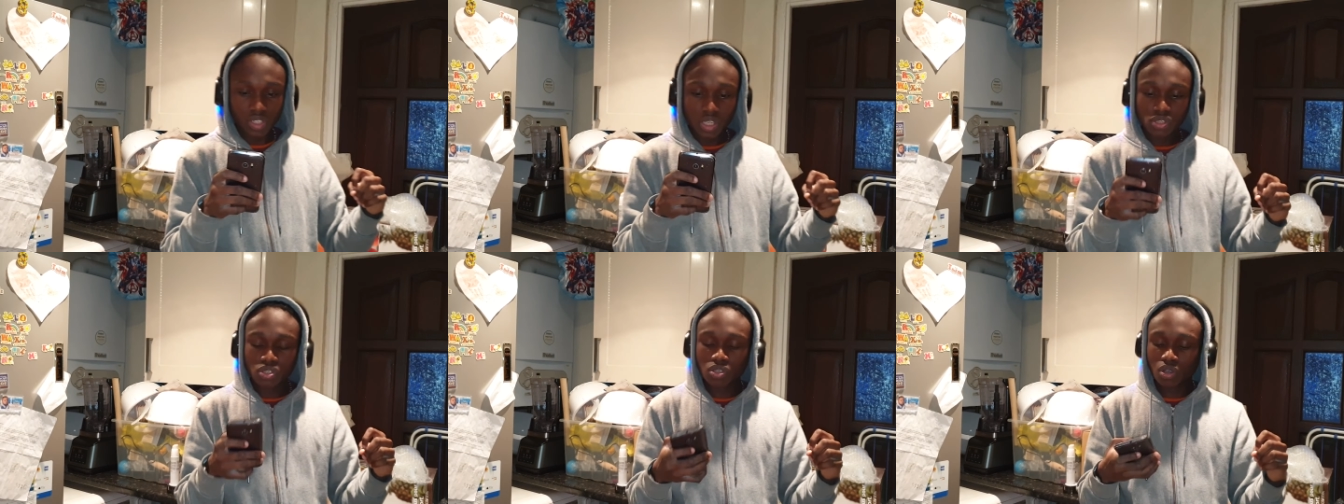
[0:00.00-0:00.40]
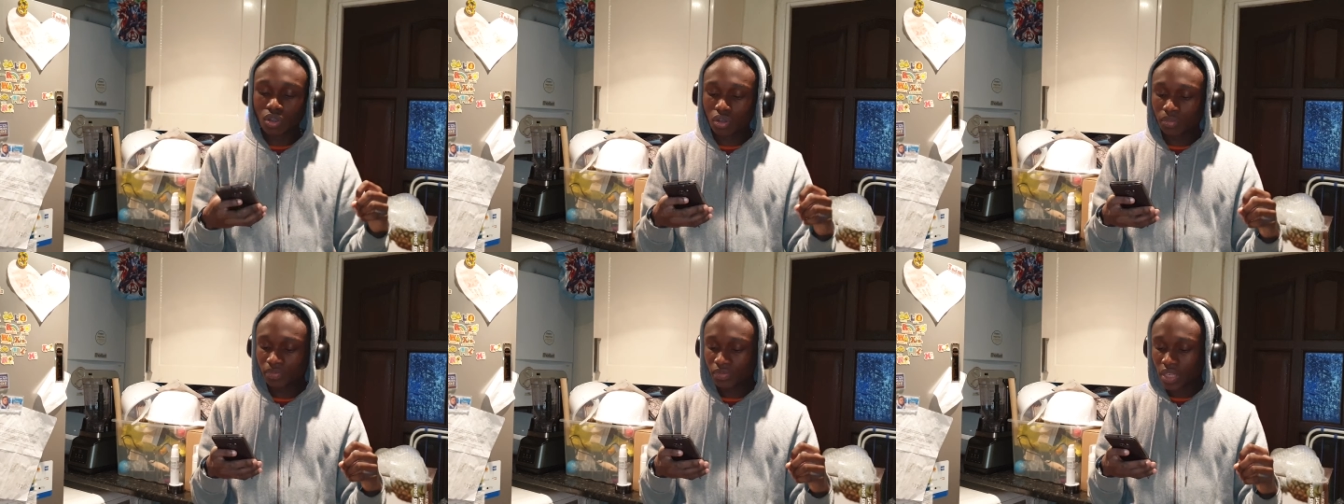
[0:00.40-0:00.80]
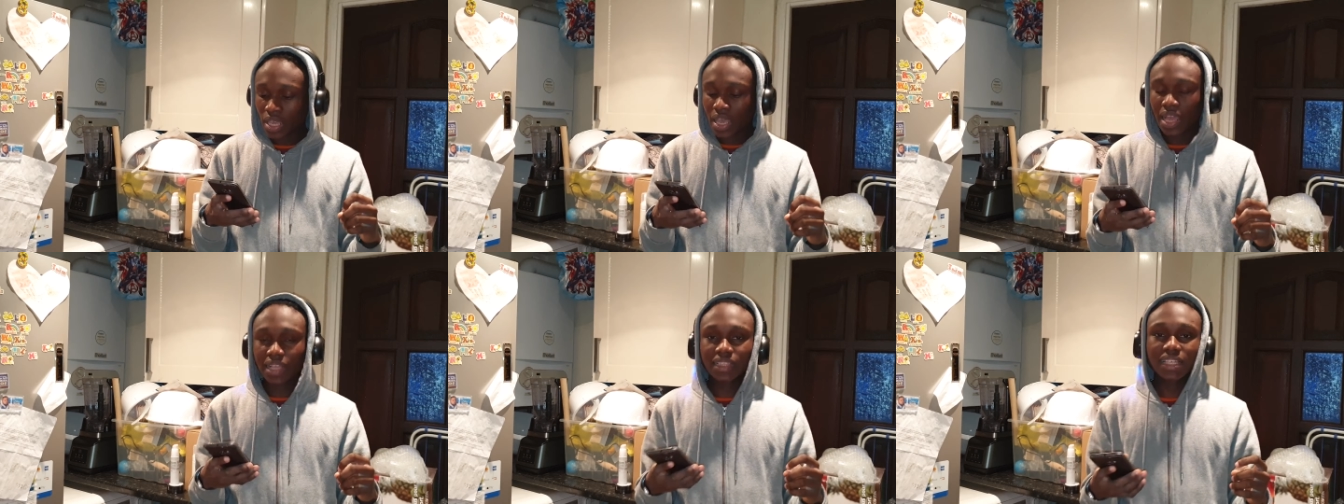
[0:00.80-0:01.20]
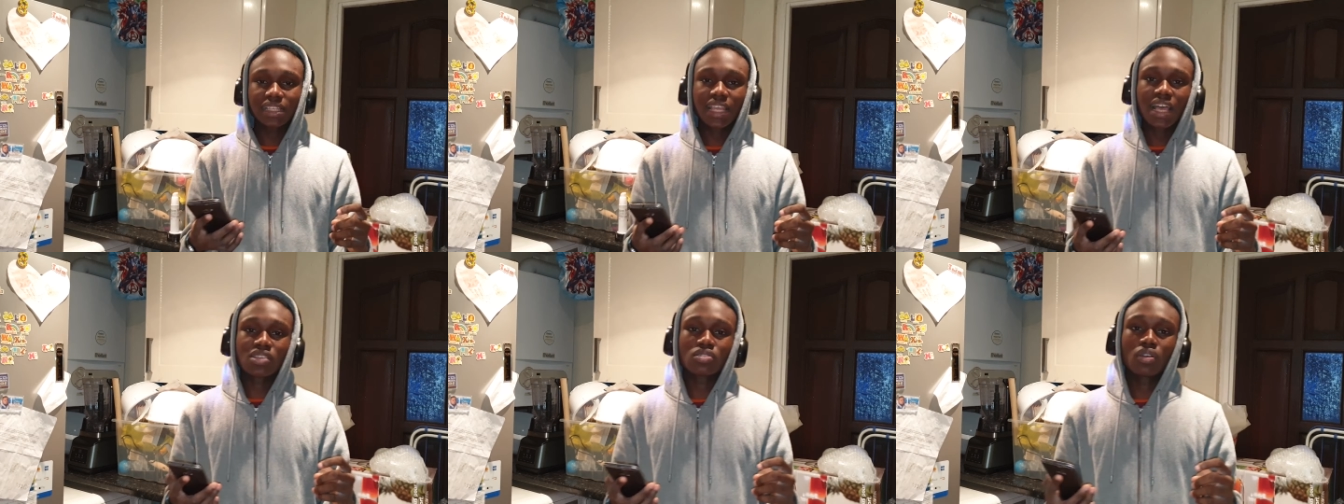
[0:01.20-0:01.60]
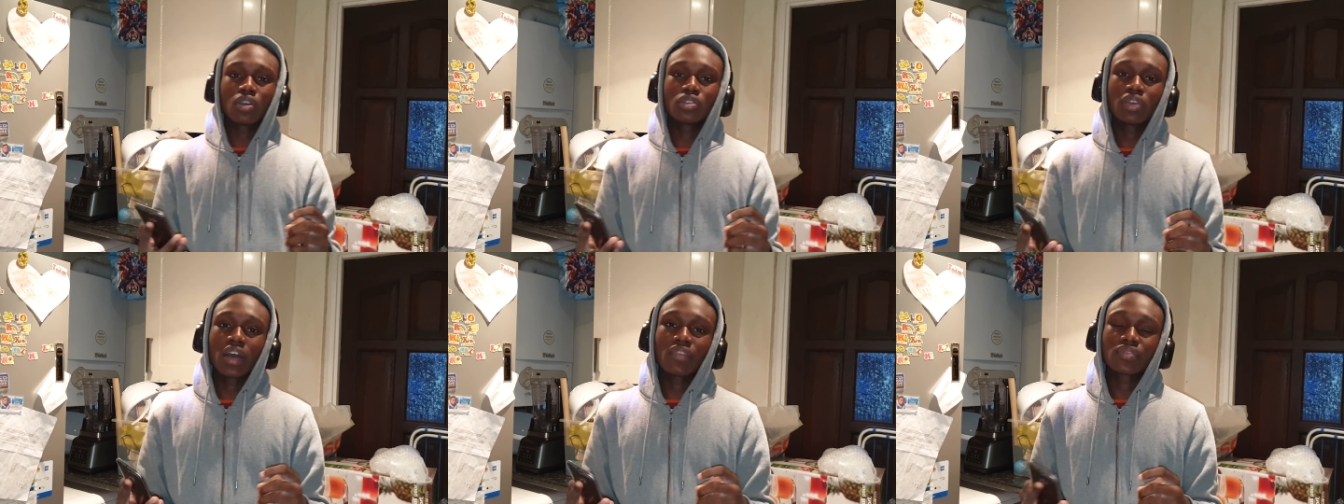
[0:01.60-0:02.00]
So I think that's all
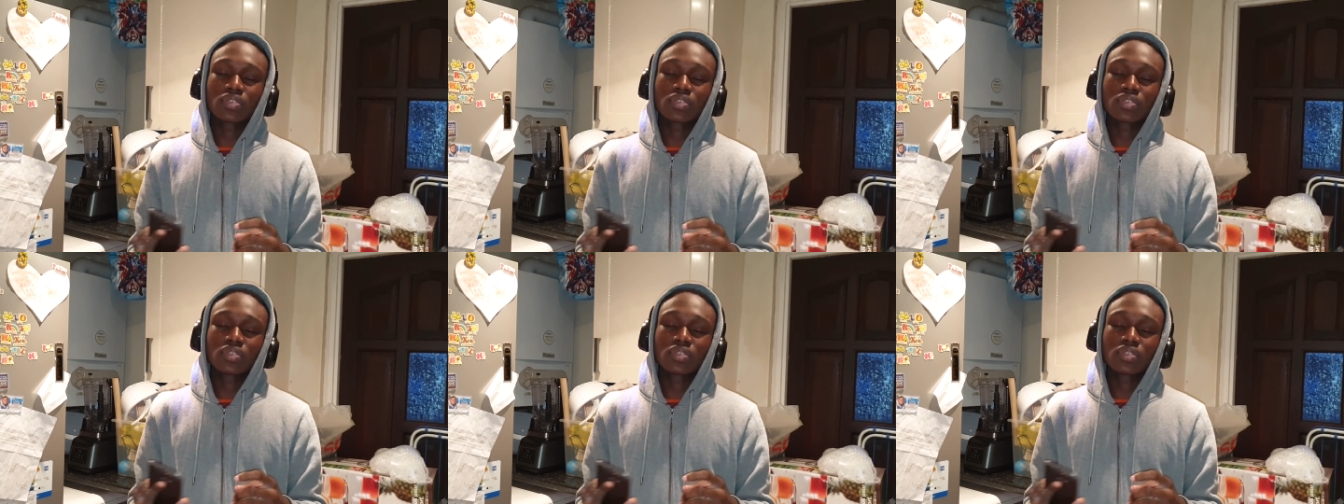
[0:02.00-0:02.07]
you have